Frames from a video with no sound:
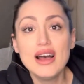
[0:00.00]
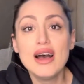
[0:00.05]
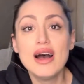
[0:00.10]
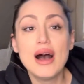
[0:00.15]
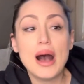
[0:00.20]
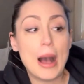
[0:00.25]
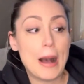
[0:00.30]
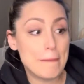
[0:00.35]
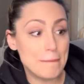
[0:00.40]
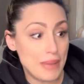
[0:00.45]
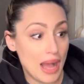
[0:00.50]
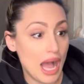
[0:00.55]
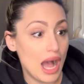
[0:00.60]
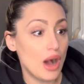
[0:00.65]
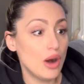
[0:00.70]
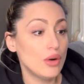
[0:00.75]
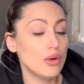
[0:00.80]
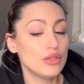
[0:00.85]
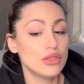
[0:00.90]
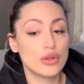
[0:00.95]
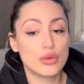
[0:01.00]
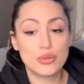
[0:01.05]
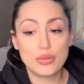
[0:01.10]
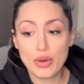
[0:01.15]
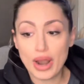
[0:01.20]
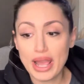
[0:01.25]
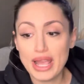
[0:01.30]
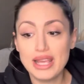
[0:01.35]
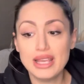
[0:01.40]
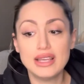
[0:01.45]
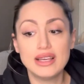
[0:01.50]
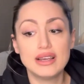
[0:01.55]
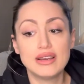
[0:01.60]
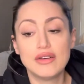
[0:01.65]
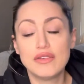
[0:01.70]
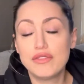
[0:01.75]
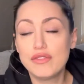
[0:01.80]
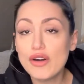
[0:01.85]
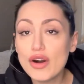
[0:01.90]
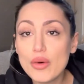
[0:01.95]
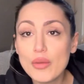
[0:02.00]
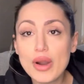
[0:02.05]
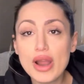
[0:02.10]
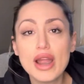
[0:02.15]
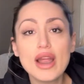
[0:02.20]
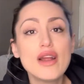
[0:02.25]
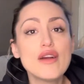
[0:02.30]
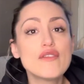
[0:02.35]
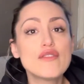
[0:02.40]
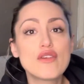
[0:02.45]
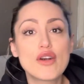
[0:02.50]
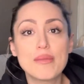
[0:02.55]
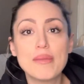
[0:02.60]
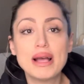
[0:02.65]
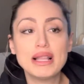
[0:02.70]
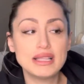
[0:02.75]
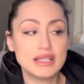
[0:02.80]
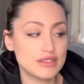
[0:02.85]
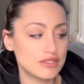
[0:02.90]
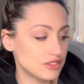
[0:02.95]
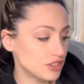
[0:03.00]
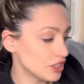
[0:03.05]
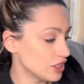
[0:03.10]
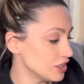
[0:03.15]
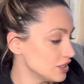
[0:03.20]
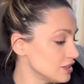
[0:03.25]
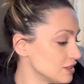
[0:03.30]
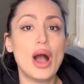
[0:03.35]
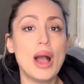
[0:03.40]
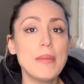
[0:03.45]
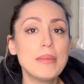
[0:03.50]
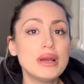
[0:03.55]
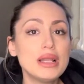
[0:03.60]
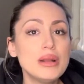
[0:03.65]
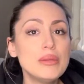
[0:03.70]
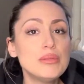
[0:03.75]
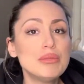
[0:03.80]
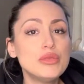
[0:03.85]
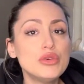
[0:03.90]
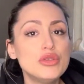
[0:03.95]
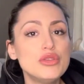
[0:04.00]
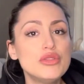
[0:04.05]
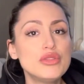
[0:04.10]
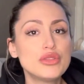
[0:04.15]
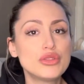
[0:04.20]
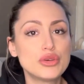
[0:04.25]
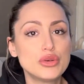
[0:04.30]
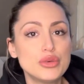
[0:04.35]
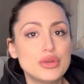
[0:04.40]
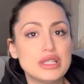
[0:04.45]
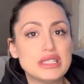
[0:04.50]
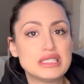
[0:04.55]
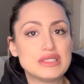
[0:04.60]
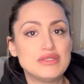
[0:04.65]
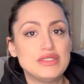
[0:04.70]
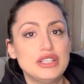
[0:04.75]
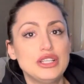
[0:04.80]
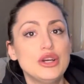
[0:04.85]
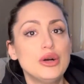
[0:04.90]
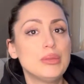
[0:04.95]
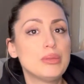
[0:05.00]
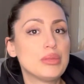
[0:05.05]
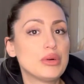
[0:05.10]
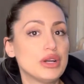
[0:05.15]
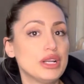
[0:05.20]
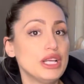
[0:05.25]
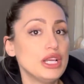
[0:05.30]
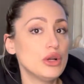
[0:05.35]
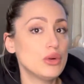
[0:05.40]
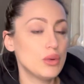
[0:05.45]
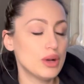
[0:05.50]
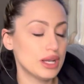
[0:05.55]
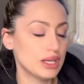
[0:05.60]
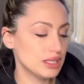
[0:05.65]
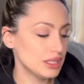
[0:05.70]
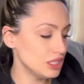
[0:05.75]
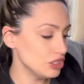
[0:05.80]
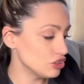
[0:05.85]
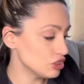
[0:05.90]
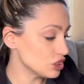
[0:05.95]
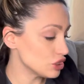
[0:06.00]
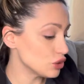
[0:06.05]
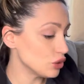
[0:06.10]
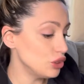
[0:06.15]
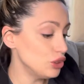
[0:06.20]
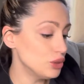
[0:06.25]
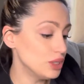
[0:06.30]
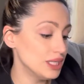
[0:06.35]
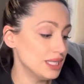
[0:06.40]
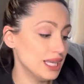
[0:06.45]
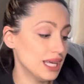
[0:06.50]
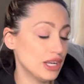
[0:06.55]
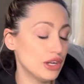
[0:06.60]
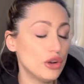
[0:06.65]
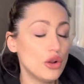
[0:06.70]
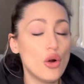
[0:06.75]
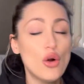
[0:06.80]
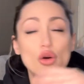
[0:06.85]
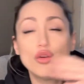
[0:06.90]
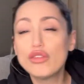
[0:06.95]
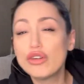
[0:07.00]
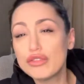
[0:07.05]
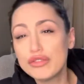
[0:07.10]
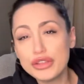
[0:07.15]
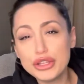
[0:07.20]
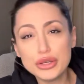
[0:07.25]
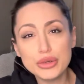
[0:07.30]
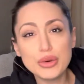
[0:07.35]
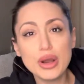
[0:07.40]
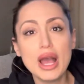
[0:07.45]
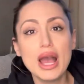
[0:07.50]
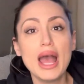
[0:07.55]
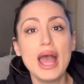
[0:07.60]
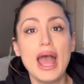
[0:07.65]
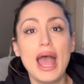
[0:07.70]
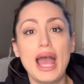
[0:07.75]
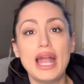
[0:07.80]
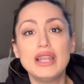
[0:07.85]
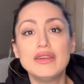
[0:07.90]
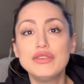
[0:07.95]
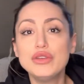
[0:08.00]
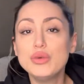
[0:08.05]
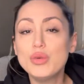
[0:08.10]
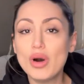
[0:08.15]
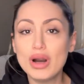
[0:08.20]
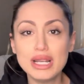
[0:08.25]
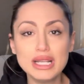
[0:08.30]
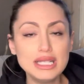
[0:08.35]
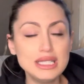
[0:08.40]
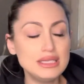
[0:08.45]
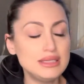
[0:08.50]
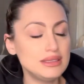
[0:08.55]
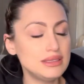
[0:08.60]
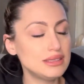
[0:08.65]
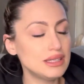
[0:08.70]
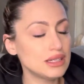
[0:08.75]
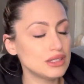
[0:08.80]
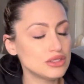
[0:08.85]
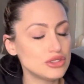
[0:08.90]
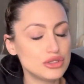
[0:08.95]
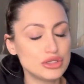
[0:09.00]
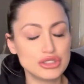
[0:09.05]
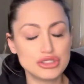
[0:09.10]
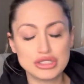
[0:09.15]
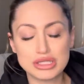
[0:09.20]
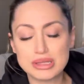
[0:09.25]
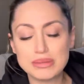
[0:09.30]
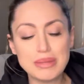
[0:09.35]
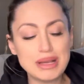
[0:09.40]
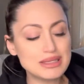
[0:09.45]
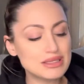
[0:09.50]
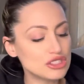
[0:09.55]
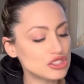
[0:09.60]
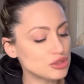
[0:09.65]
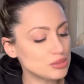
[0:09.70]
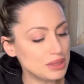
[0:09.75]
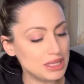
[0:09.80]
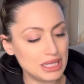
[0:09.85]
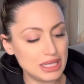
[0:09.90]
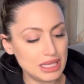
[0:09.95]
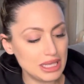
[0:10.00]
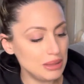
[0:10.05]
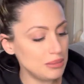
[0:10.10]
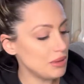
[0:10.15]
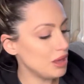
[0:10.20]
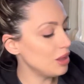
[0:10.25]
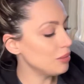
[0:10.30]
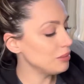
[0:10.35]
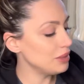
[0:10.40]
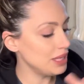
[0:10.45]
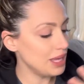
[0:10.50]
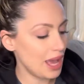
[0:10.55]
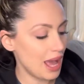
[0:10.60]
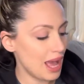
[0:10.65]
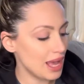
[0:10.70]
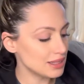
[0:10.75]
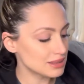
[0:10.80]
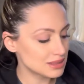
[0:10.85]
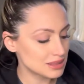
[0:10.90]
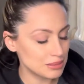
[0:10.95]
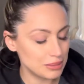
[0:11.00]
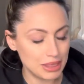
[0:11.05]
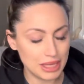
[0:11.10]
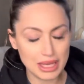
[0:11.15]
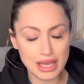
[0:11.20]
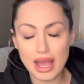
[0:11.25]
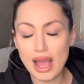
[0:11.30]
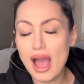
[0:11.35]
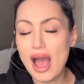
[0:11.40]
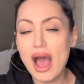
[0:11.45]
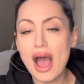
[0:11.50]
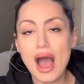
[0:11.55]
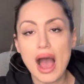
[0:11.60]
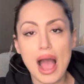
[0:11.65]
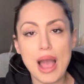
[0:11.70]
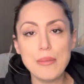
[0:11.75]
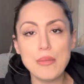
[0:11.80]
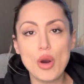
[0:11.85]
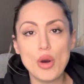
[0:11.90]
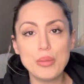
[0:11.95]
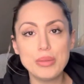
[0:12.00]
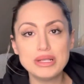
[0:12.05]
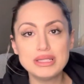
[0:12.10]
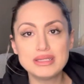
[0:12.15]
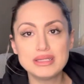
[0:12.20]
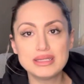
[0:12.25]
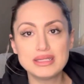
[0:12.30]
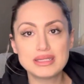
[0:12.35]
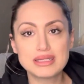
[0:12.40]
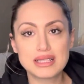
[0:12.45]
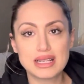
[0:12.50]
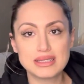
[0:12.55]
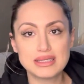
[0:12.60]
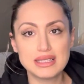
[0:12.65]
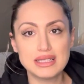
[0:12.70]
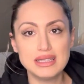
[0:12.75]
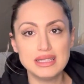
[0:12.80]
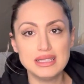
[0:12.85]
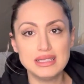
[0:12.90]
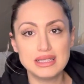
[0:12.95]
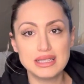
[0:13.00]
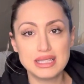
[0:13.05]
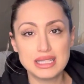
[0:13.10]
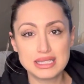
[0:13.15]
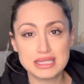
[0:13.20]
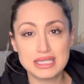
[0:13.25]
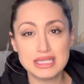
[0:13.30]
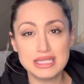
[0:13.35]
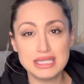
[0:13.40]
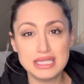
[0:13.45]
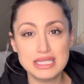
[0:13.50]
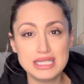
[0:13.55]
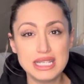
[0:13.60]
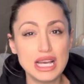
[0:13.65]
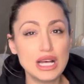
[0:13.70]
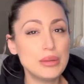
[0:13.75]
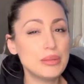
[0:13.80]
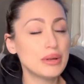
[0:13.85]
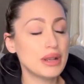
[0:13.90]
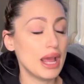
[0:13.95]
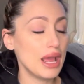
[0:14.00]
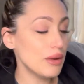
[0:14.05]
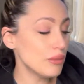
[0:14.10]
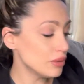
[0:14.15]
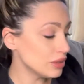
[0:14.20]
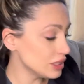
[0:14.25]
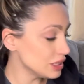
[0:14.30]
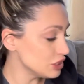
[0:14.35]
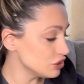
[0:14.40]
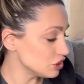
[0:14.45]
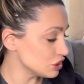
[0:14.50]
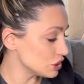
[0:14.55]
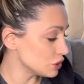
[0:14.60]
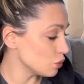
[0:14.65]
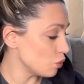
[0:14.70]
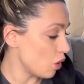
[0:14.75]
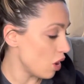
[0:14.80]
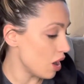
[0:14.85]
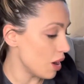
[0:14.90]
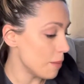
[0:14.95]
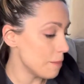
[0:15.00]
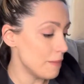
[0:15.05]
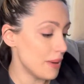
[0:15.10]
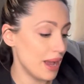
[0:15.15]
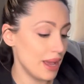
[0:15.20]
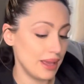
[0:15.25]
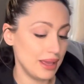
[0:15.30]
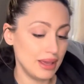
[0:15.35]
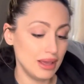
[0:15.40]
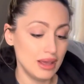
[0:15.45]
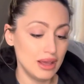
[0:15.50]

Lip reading: about the right footwear for my lifters. I'm gonna move through this video pretty quickly just so you can get an overview. And if you want any details, you could just message me, email me, ask me. I'm open to discussing this in detail, but I really just want my